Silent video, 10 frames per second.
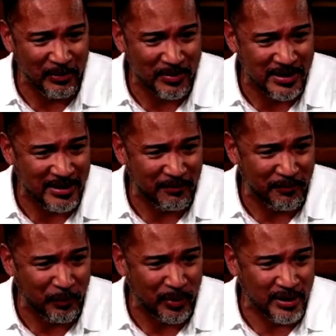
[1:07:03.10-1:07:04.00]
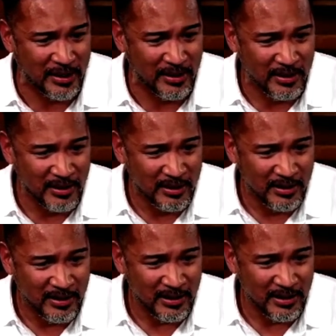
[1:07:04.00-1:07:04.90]
Was it a forty?
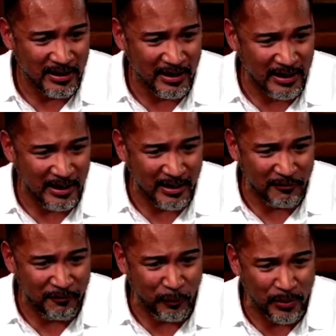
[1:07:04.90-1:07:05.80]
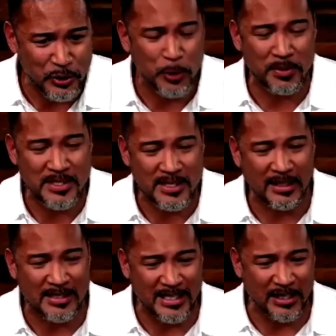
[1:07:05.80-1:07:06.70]
Uh, uh, 42% uh,
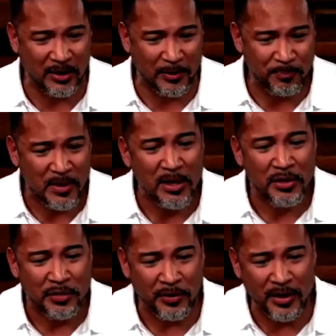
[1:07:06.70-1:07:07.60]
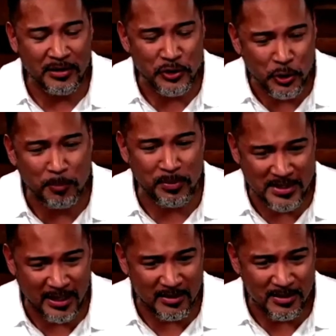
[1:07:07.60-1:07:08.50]
Latino,
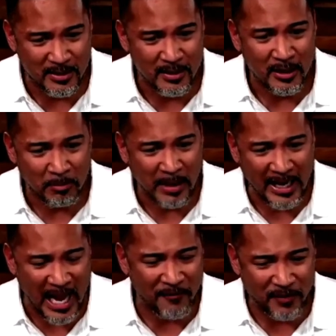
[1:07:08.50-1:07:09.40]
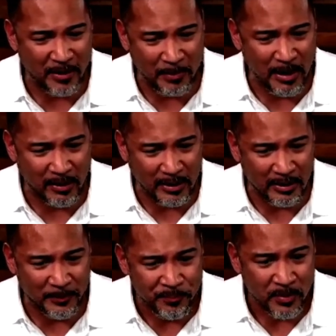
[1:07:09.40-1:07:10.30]
32% Black African
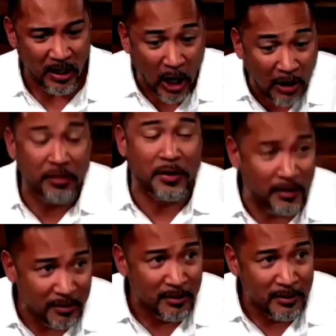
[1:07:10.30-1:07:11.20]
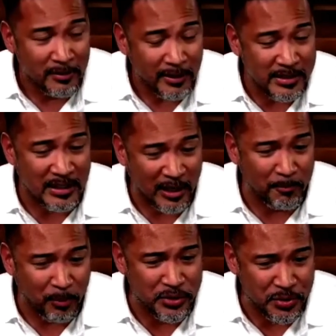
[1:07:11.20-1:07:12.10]
American. Other is
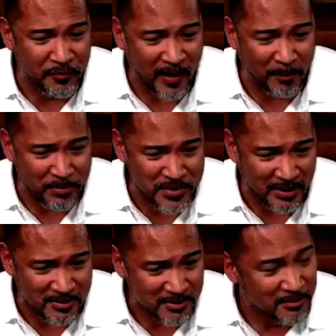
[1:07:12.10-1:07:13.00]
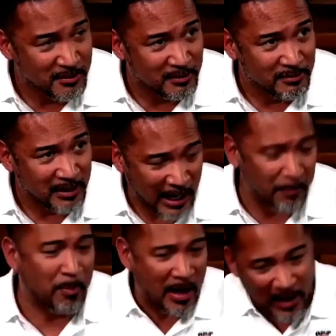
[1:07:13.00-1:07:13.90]
11.25%. I'm
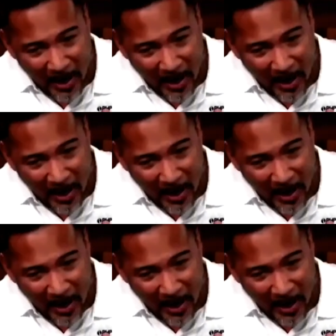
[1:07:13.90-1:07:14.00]
by the.